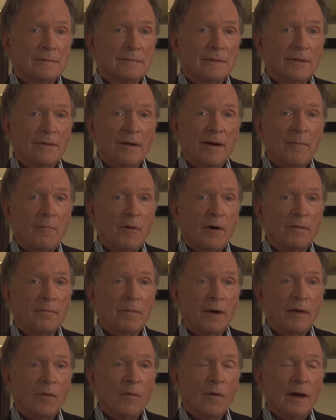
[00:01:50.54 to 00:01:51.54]
I thought, I'm on
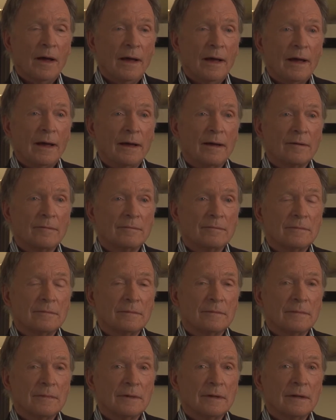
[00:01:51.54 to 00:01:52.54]
my way.
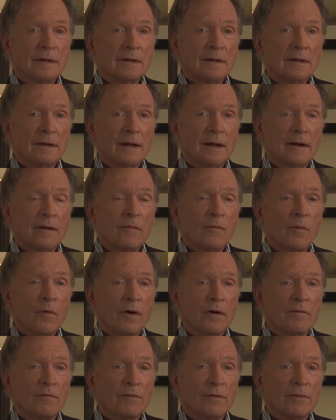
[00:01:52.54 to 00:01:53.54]
I didn't
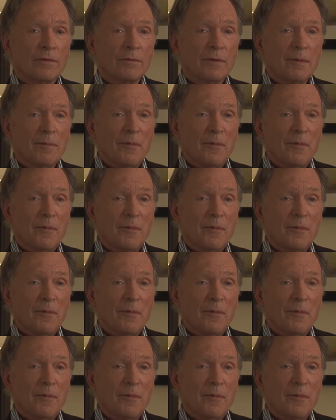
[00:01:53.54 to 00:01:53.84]
work for three